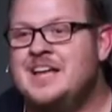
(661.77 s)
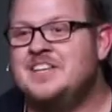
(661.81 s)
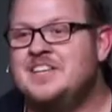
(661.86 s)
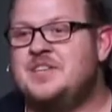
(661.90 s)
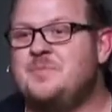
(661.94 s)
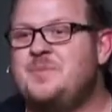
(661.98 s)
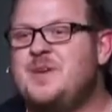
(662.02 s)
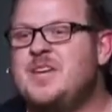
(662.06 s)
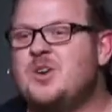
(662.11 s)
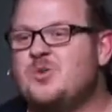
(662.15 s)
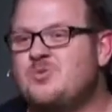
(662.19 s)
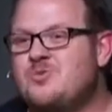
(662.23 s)
to
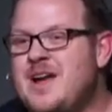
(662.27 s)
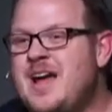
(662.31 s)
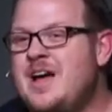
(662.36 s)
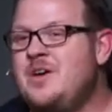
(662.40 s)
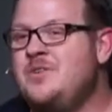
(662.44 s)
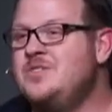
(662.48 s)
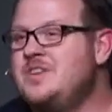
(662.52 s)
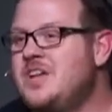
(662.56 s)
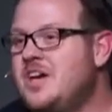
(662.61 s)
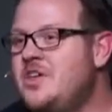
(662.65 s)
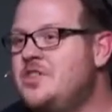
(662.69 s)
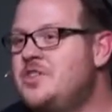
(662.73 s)
be
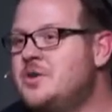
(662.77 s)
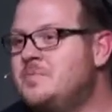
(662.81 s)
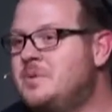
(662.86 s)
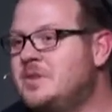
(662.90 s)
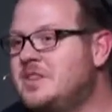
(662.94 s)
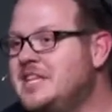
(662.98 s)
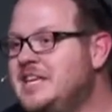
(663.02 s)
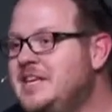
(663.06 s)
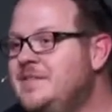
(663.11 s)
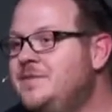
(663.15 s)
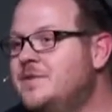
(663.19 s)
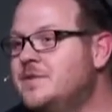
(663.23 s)
around other
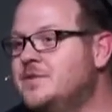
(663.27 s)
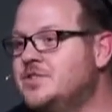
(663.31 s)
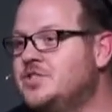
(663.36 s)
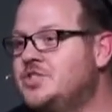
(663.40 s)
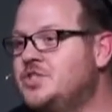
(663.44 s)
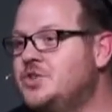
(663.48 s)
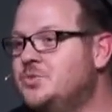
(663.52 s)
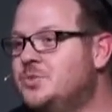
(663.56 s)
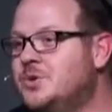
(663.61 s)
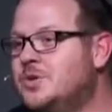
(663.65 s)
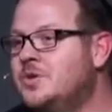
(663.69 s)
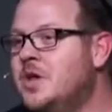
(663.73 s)
believers
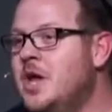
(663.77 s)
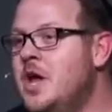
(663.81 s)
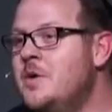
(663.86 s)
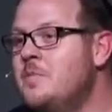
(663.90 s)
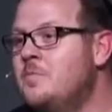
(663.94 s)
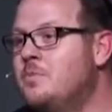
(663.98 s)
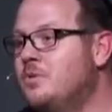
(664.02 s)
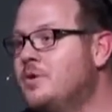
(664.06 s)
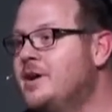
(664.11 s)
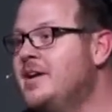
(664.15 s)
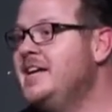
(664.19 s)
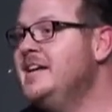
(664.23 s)
who will
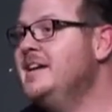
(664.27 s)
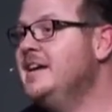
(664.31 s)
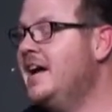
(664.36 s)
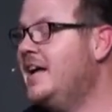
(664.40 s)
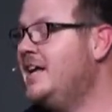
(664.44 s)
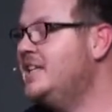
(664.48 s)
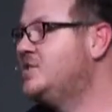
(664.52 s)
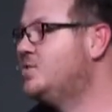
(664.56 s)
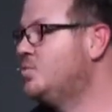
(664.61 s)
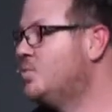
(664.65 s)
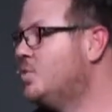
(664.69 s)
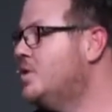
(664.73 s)
bring
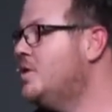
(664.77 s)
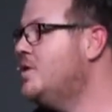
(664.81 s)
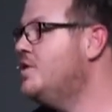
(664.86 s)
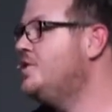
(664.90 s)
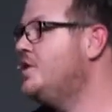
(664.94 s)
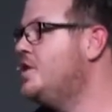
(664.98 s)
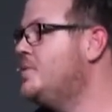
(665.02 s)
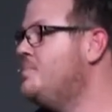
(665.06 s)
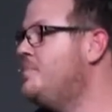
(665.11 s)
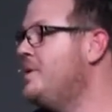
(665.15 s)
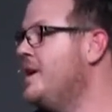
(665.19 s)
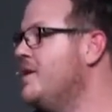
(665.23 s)
God's word
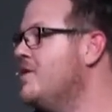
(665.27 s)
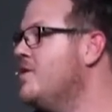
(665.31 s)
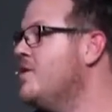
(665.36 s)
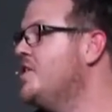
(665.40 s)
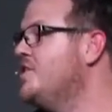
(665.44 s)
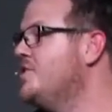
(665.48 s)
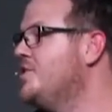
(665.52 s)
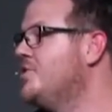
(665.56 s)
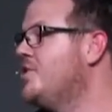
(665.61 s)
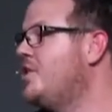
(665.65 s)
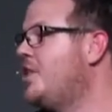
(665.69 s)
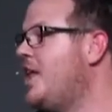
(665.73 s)
to bear on
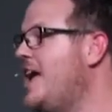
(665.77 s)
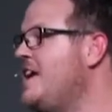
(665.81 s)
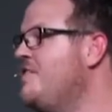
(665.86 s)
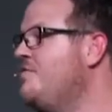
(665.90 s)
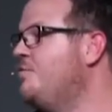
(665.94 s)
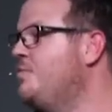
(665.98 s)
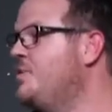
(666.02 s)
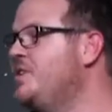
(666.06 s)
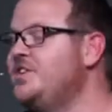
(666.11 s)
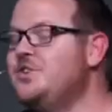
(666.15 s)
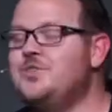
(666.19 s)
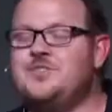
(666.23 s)
your life
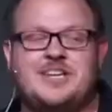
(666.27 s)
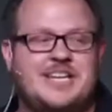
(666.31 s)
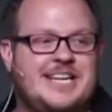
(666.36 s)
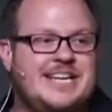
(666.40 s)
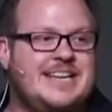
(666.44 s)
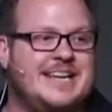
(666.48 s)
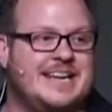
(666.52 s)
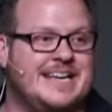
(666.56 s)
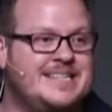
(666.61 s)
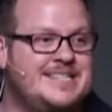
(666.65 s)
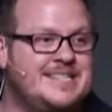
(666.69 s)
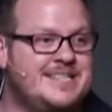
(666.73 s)
when you need
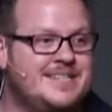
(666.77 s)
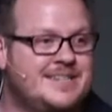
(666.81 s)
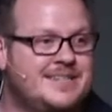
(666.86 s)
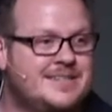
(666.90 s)
it?